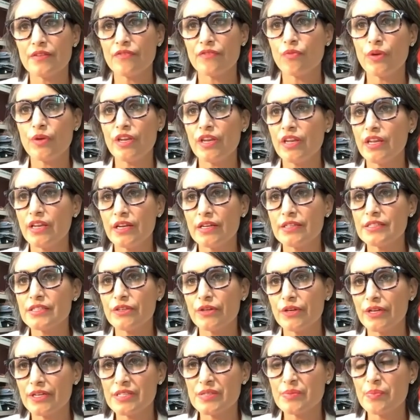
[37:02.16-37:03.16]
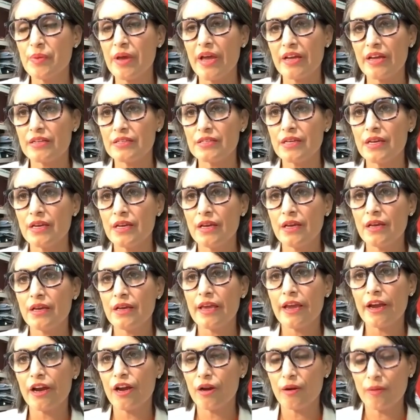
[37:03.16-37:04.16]
if we needed to expand
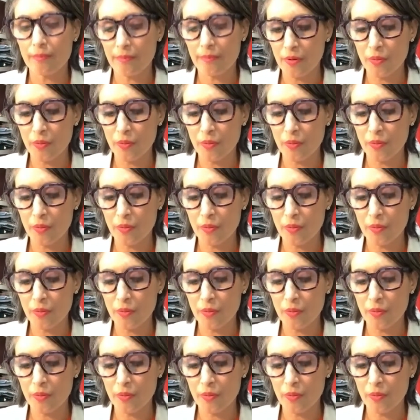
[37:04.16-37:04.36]
care,